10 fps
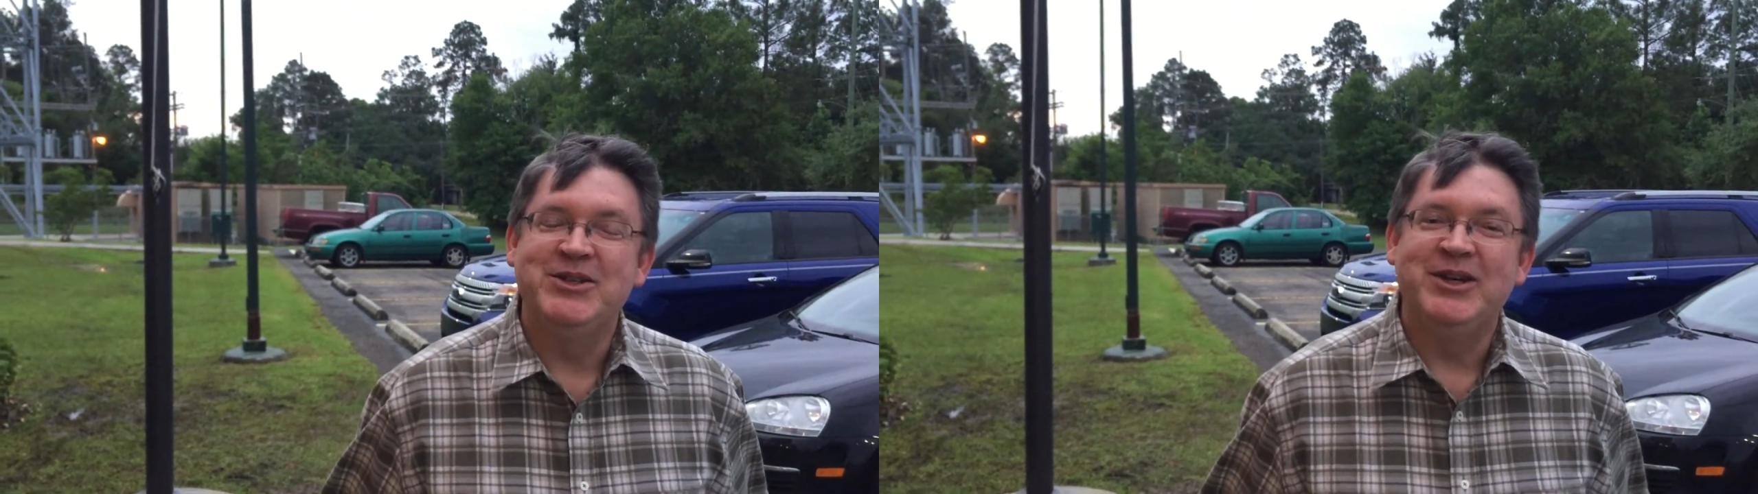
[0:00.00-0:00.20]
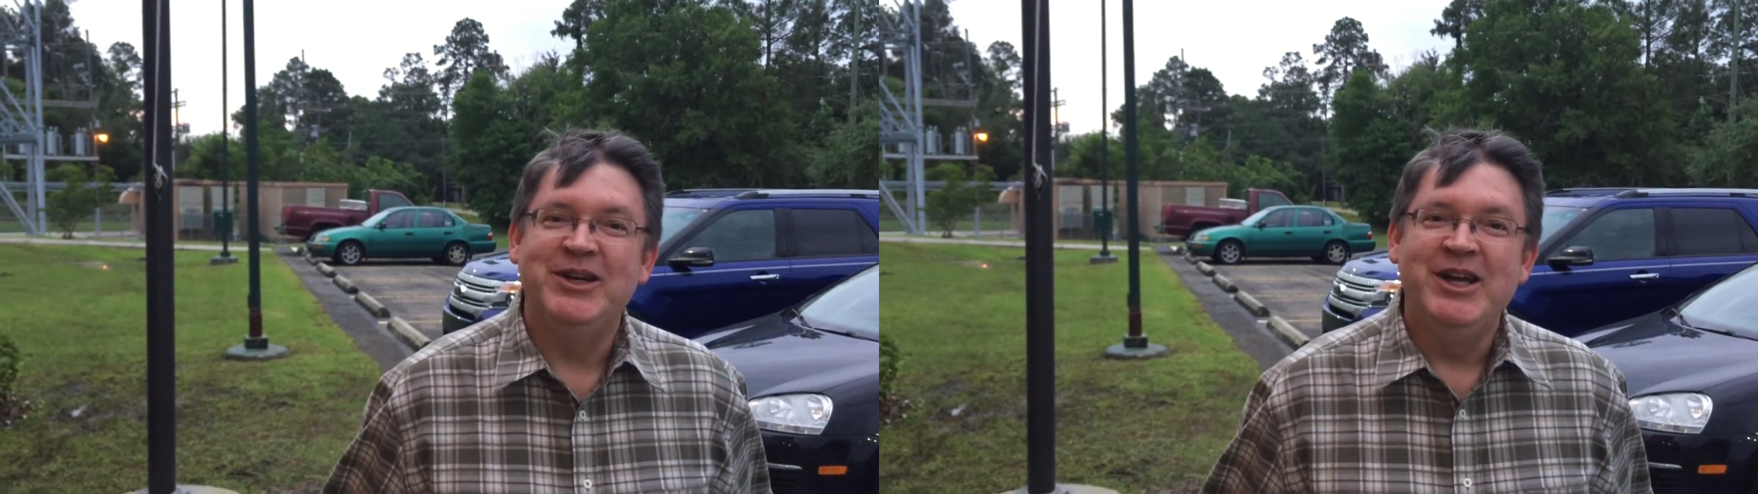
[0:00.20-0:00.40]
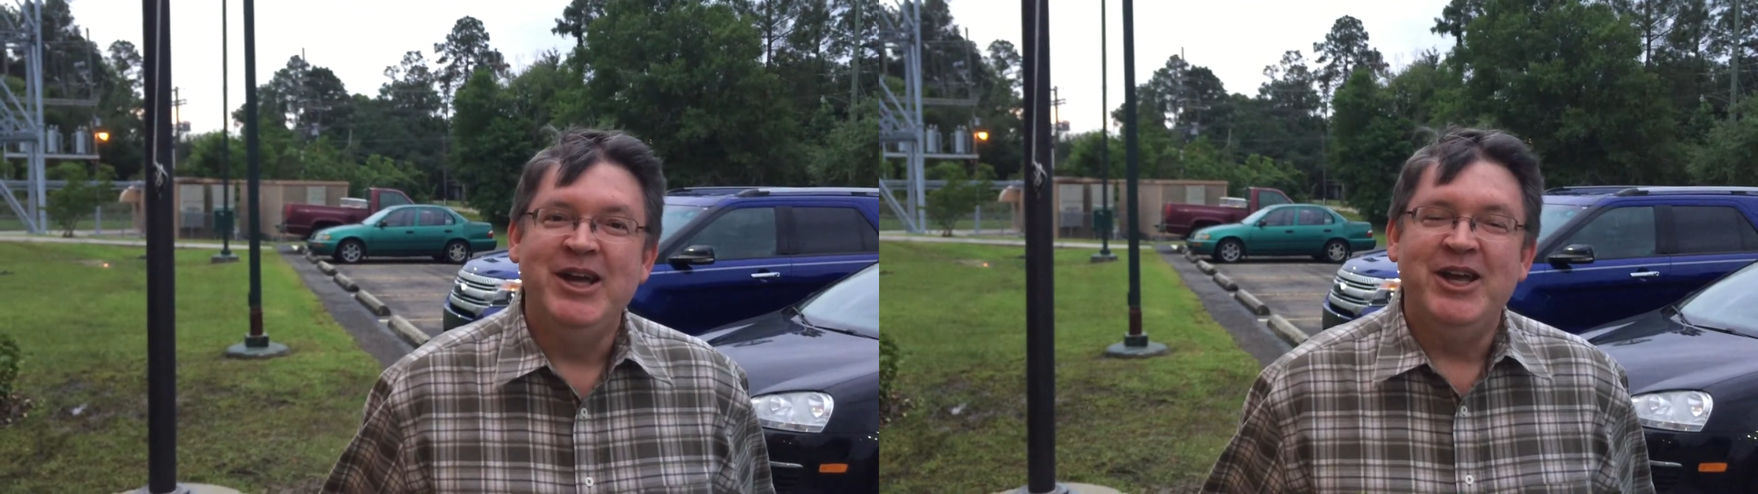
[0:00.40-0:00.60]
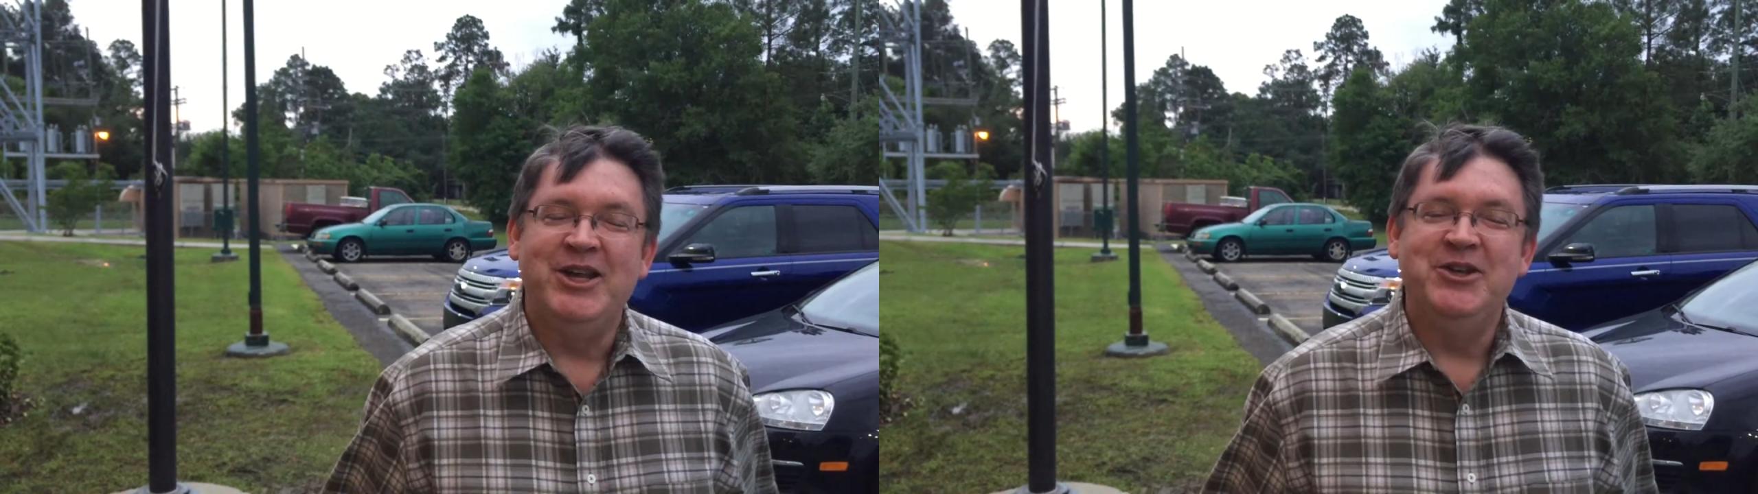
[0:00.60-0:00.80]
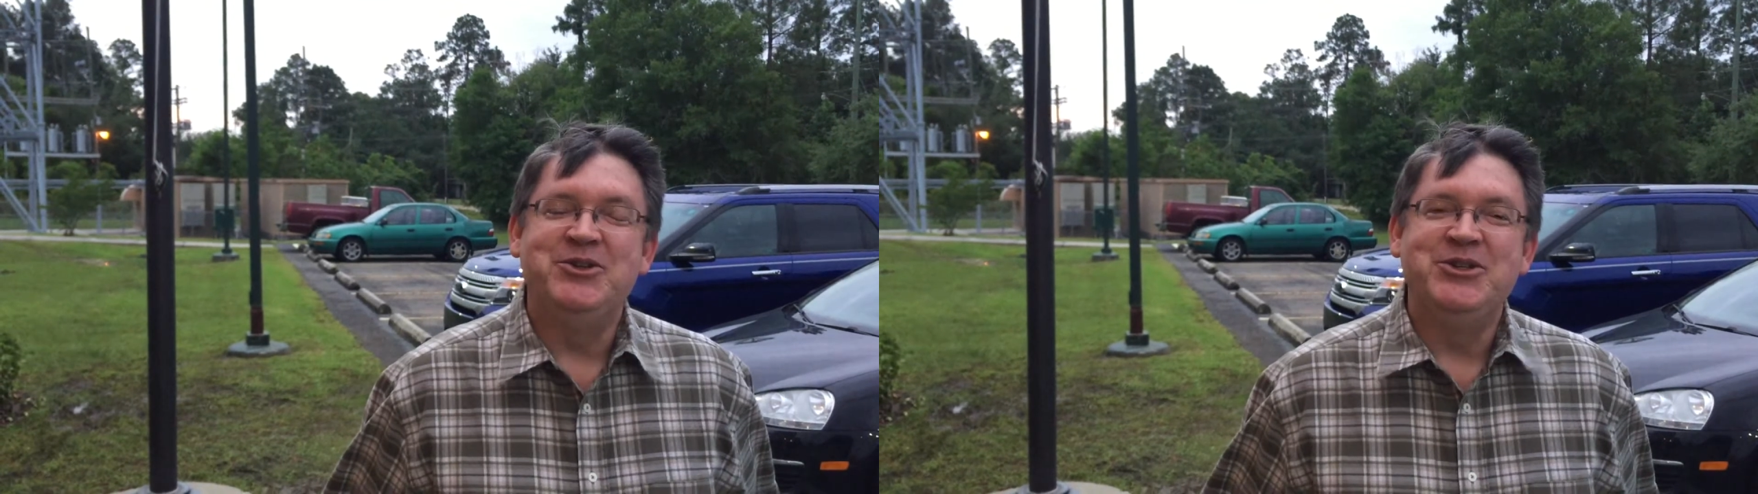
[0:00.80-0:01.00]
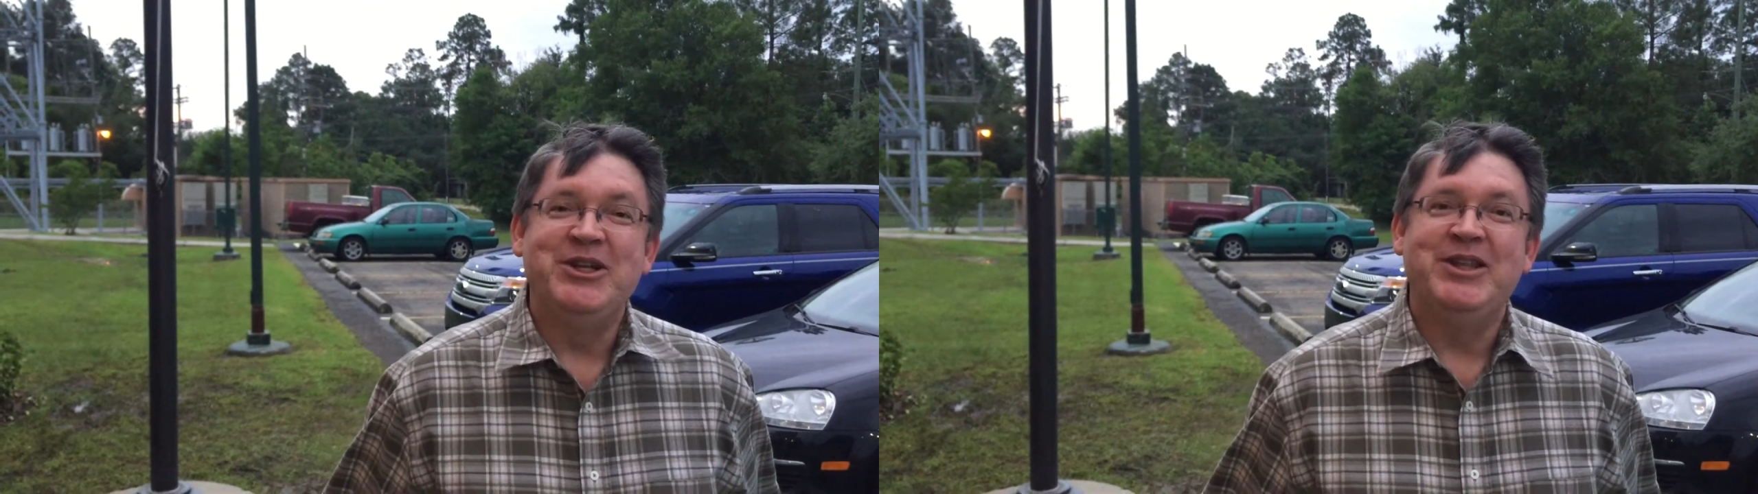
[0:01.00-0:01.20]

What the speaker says: an interesting